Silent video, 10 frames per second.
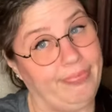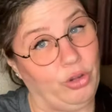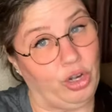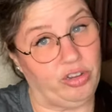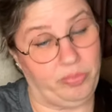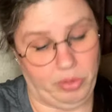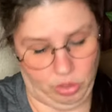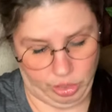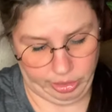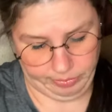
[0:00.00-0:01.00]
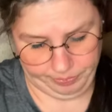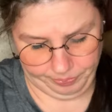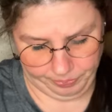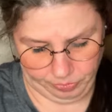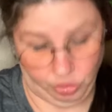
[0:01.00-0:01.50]
they're gonna smell good.
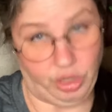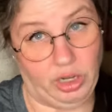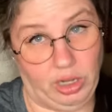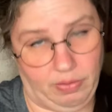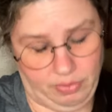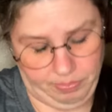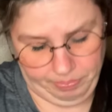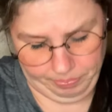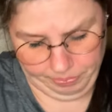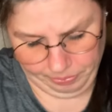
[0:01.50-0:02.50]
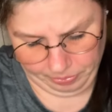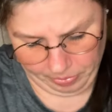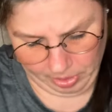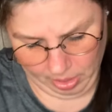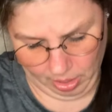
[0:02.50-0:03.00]
You're gonna love
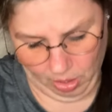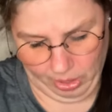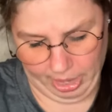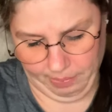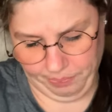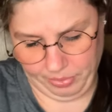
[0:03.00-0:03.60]
them. Okay,